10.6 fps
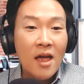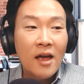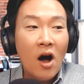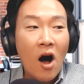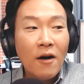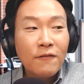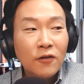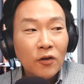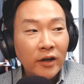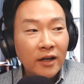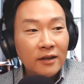
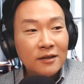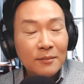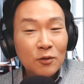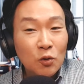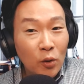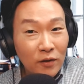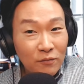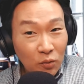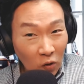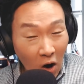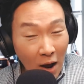offering some sort of
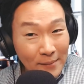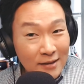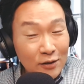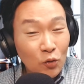promised